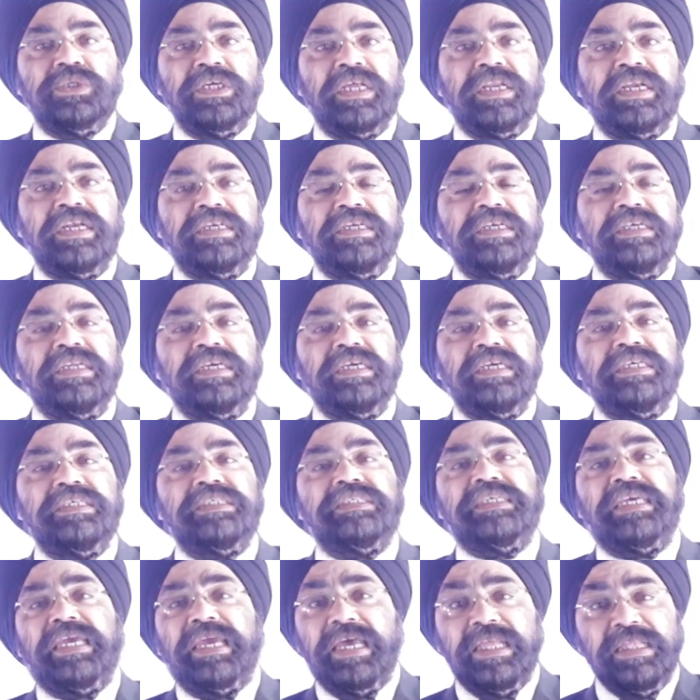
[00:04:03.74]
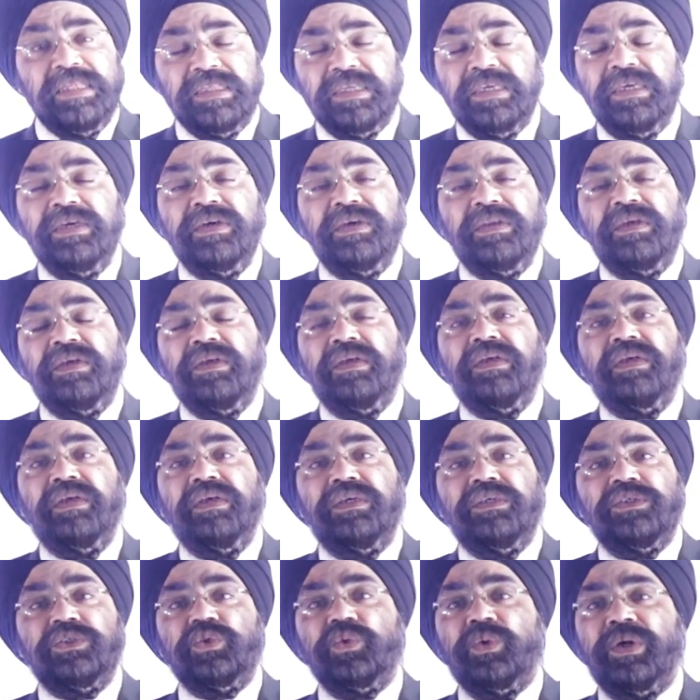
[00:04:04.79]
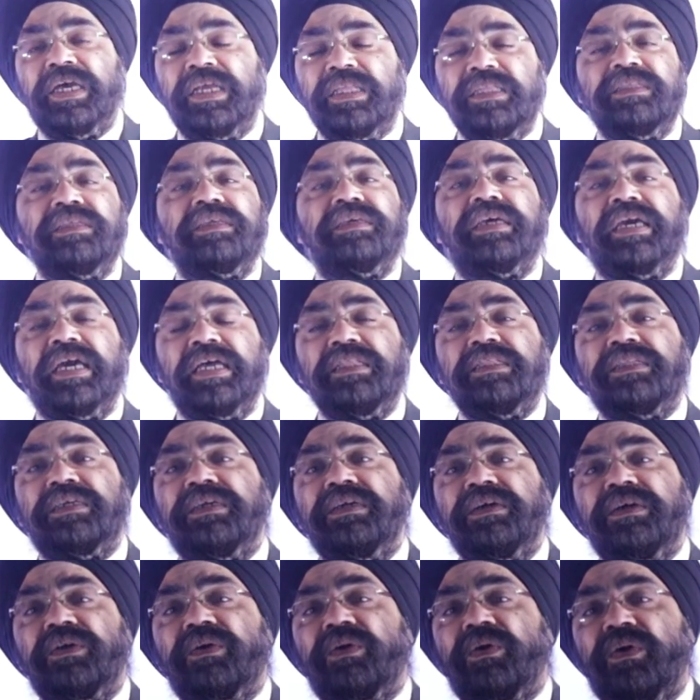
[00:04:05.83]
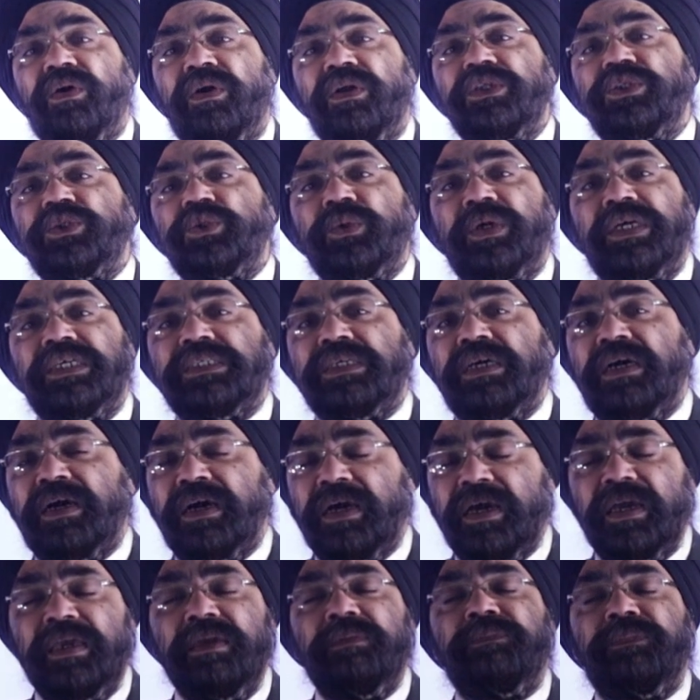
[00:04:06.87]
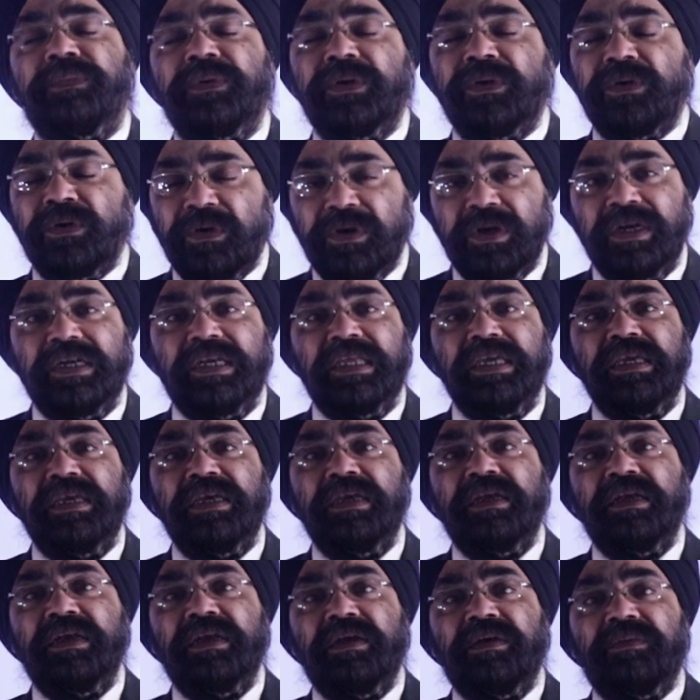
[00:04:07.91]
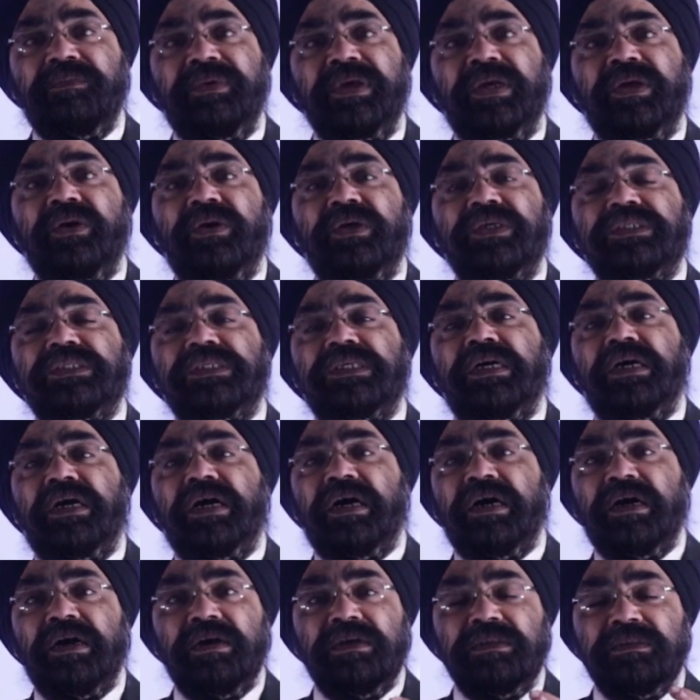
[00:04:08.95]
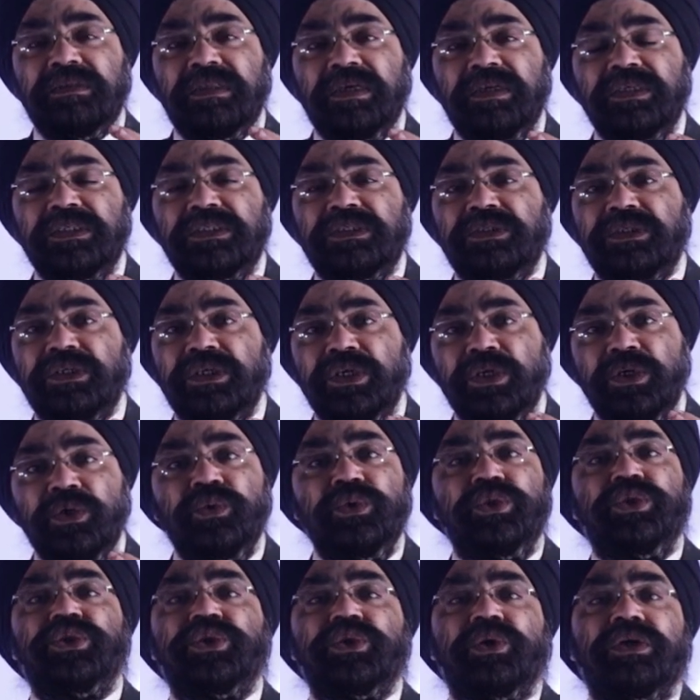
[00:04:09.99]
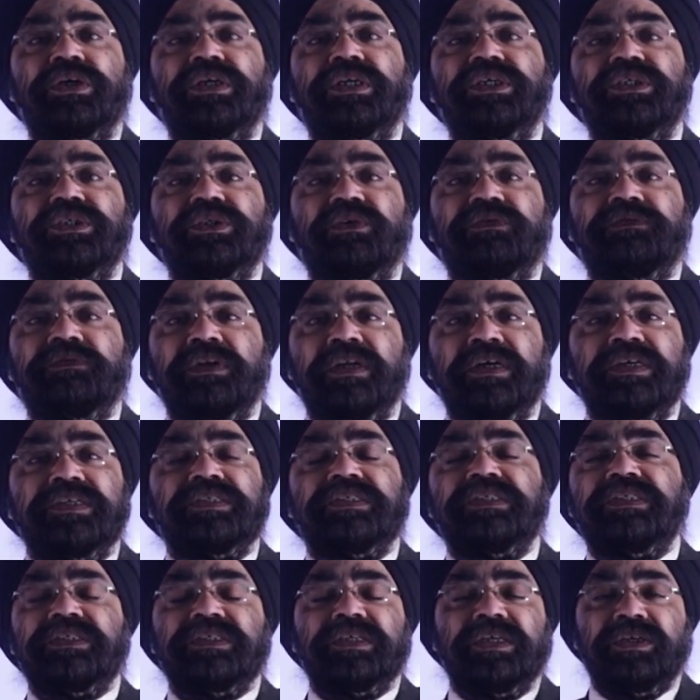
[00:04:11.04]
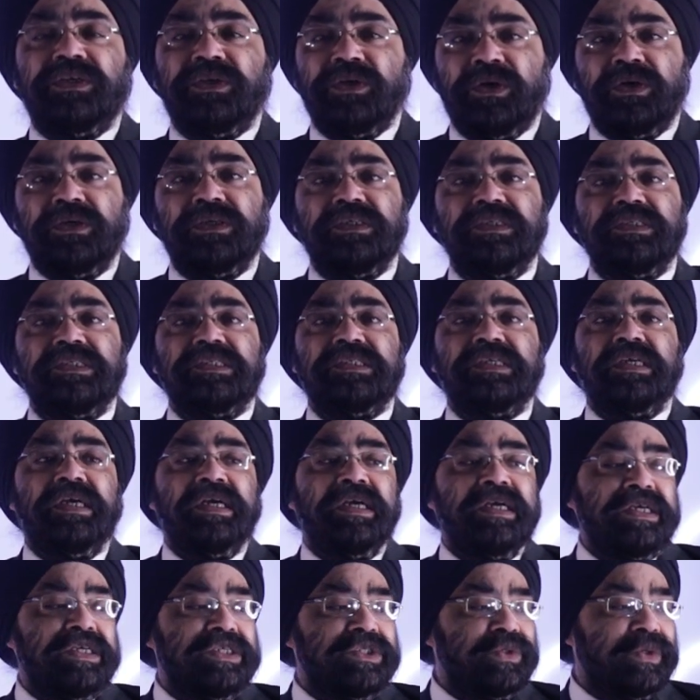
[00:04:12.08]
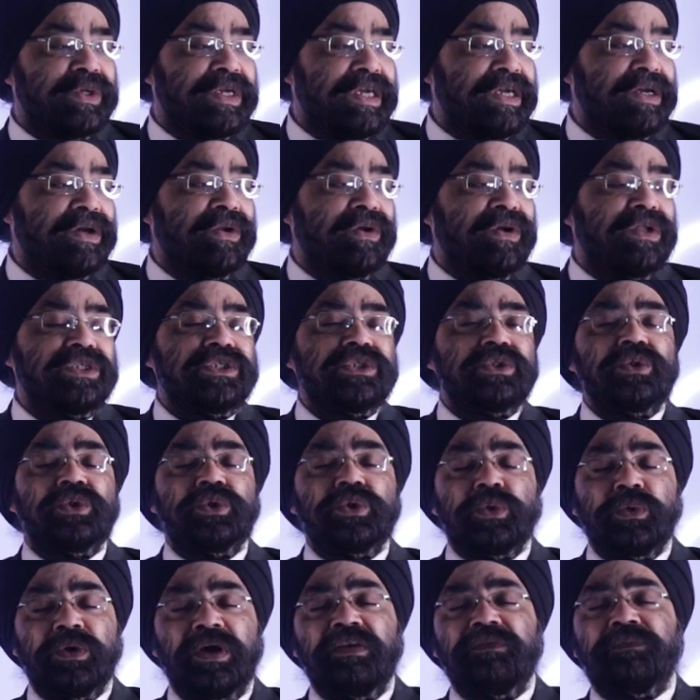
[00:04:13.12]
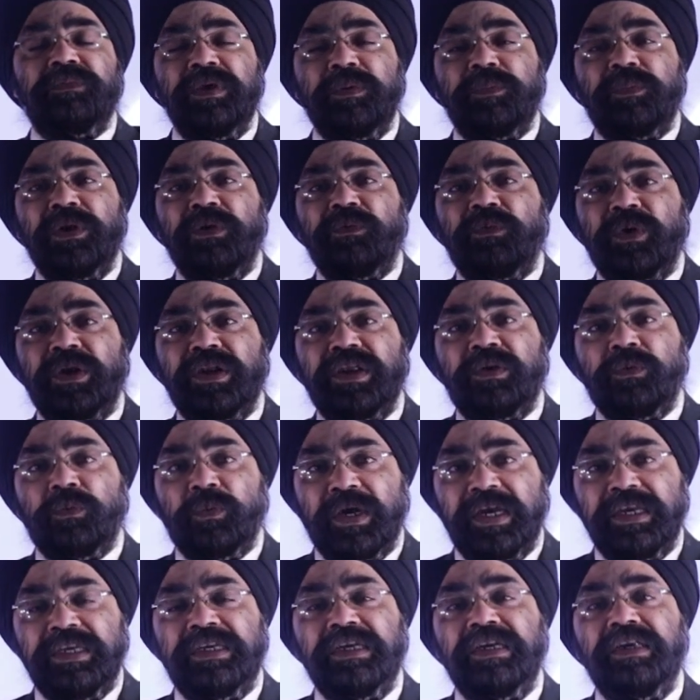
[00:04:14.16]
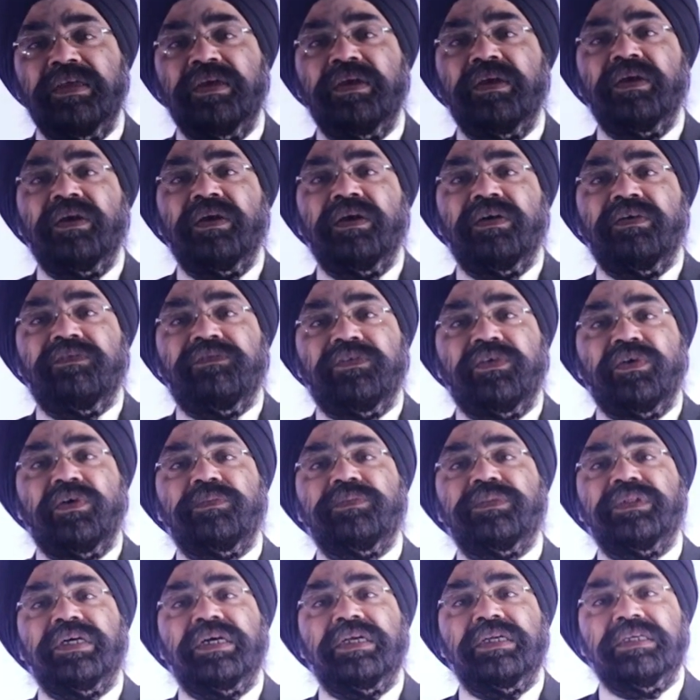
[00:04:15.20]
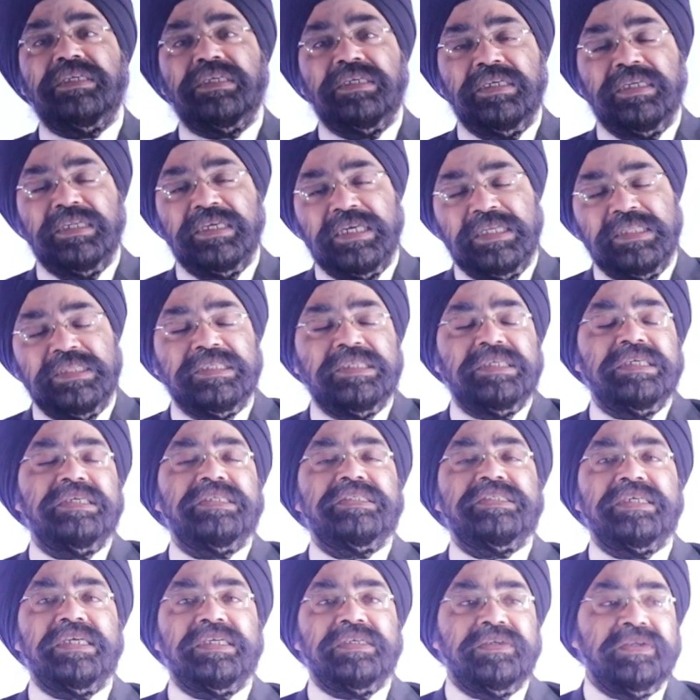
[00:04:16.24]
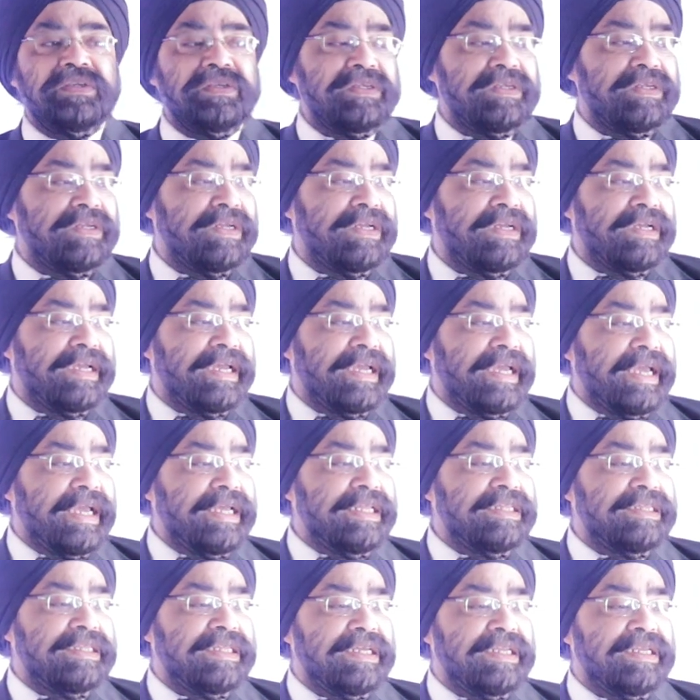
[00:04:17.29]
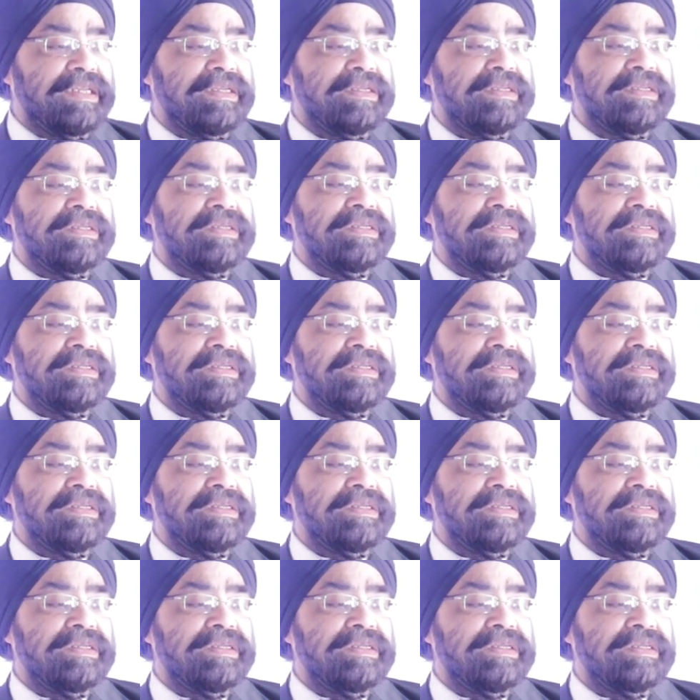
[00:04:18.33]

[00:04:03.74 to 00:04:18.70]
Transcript: targeted, is healthcare. So healthcare also has a high priority because there is huge shortage of nurses and doctors. So here also 12 people were invited from the healthcare sector, and then